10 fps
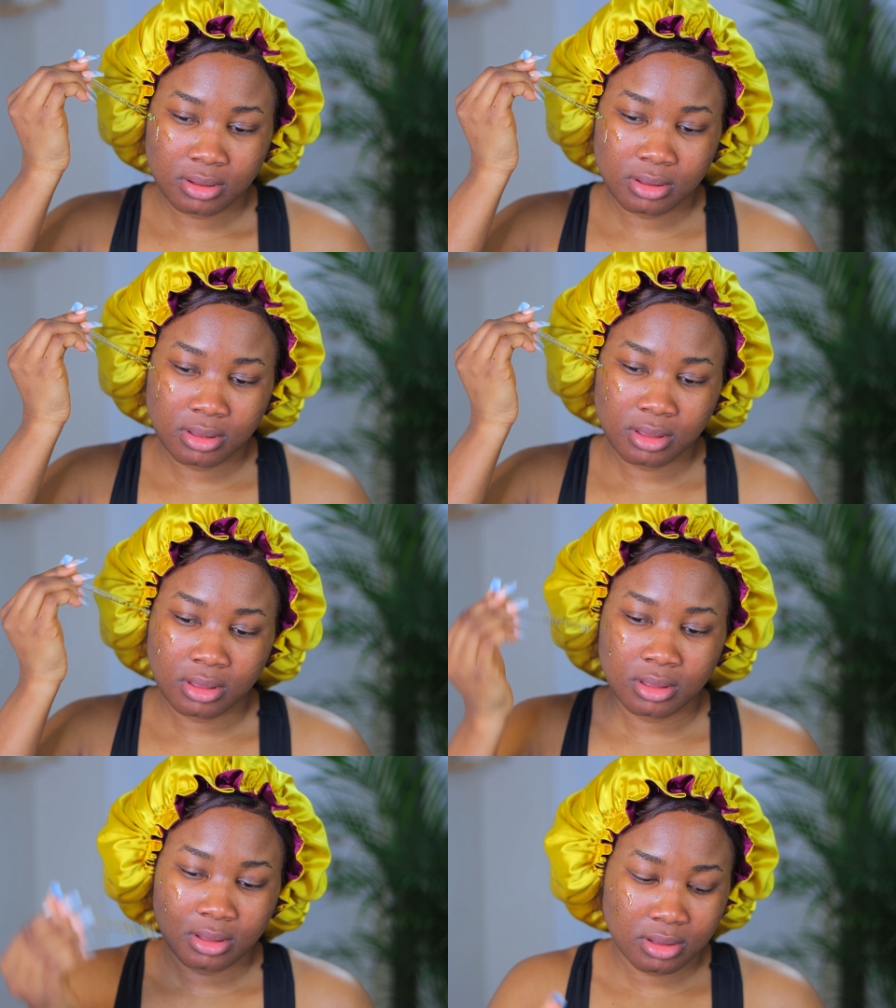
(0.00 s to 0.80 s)

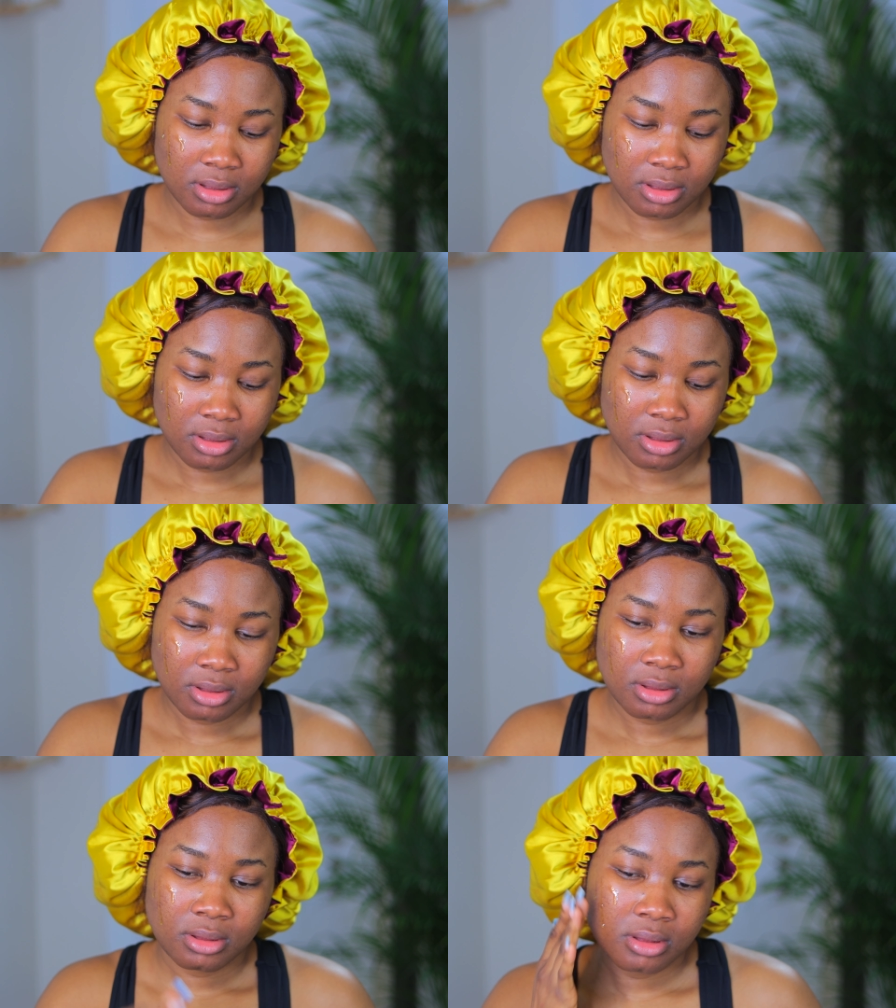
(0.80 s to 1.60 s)
Okay.
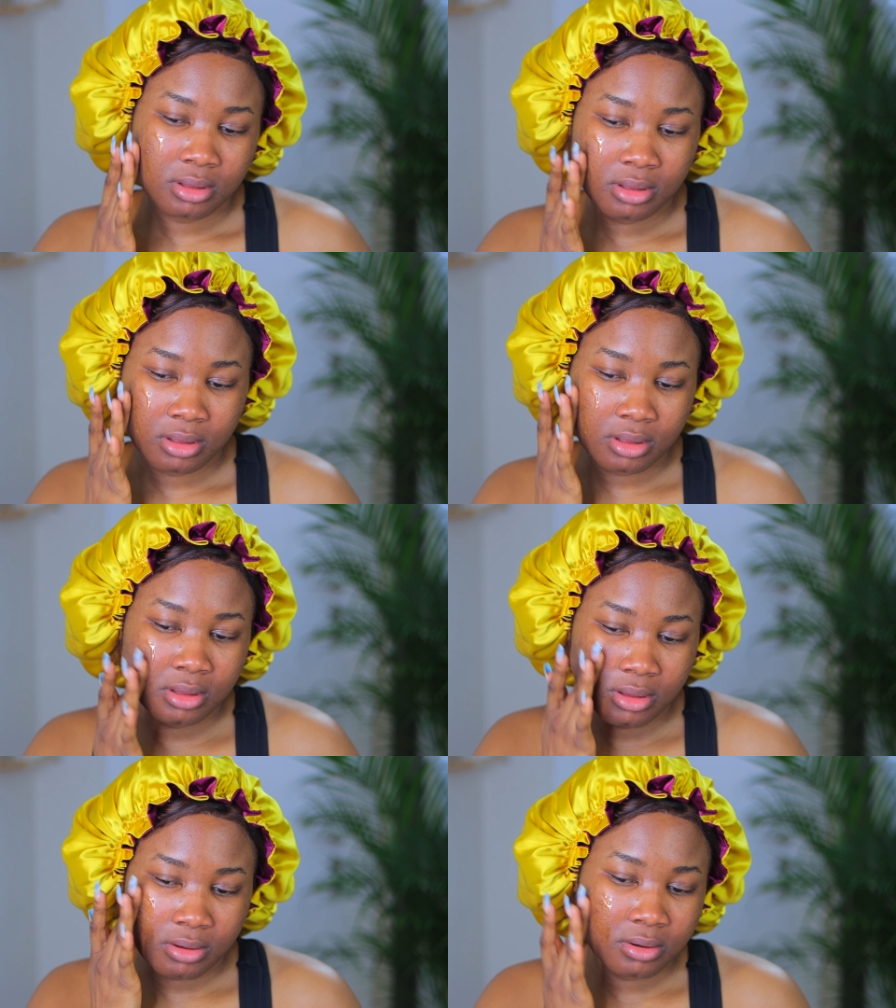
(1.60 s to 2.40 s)

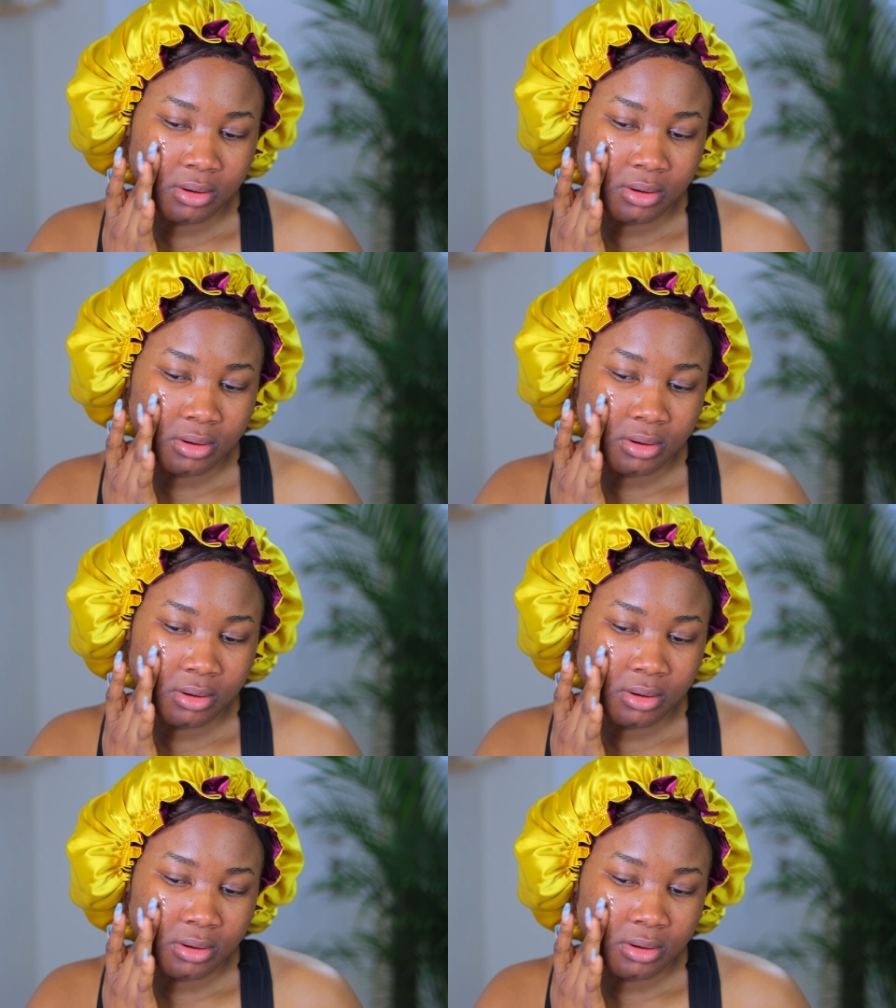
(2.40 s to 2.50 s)
Yeah.